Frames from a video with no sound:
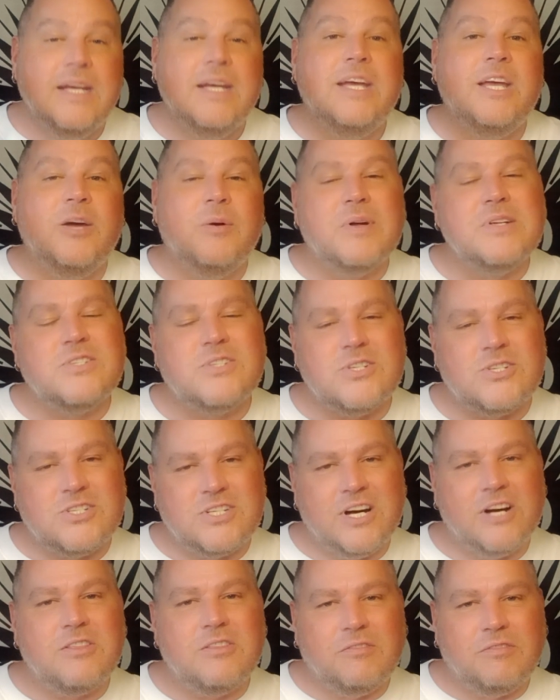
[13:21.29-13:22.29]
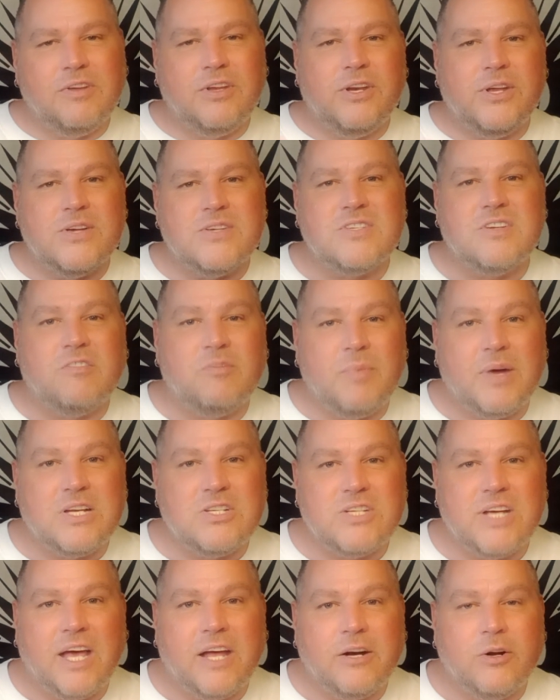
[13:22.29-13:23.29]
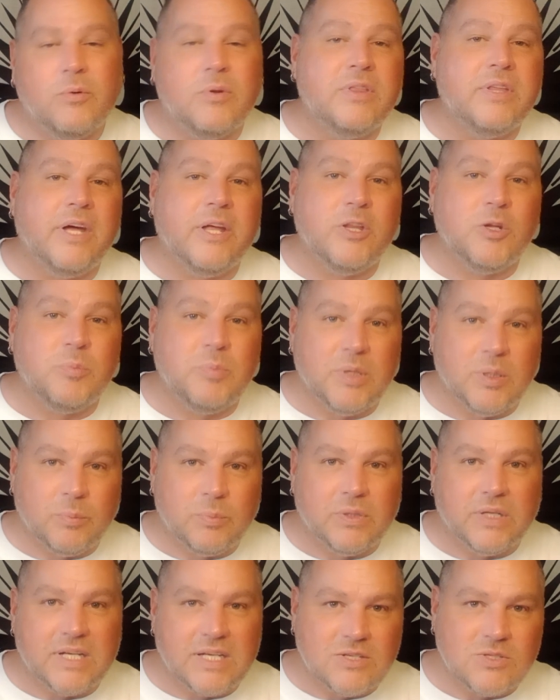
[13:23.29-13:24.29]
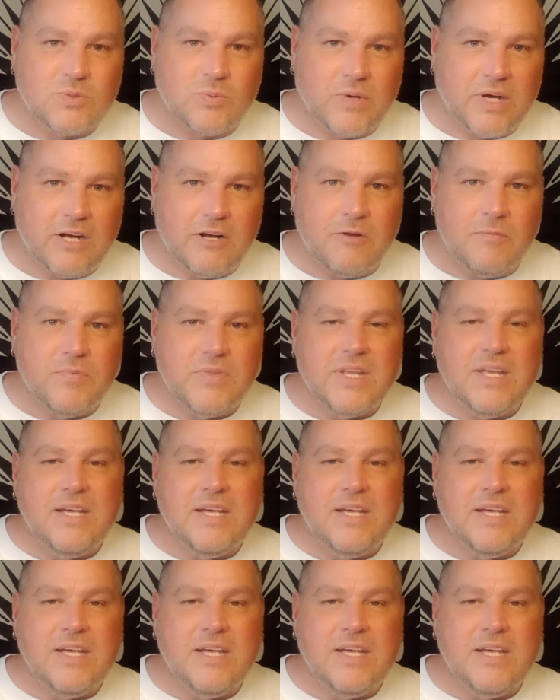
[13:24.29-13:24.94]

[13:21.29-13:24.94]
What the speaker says: It wants to share the videos of my channel with other people as well.